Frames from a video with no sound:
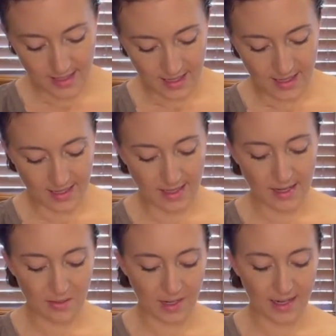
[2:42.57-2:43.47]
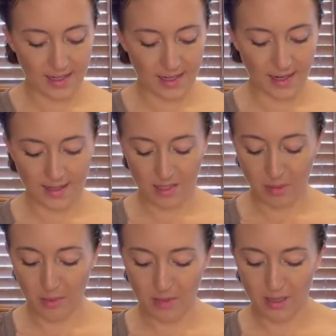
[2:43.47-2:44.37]
and they don't like to touch the
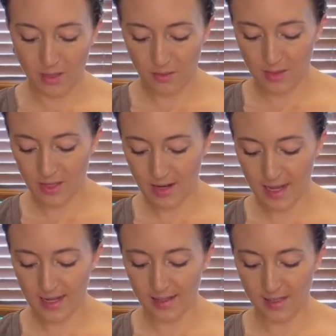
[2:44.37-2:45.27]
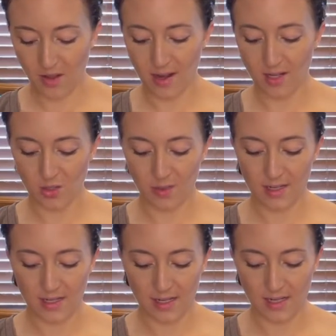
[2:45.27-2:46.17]
pumpkin goo with their hands, so I just
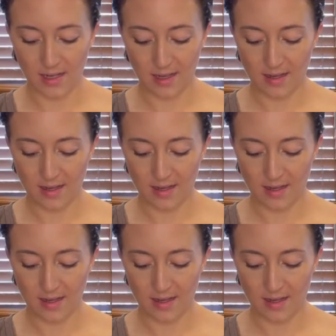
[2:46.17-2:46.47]
went to the